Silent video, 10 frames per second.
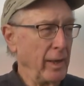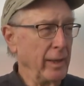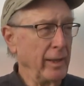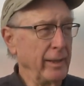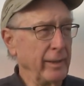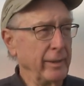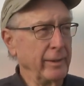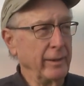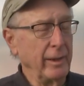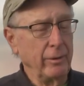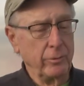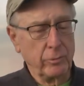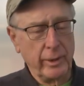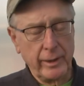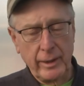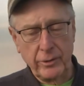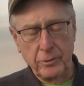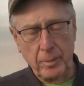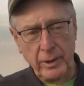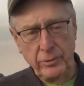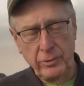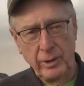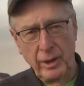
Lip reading: and I was running out of space,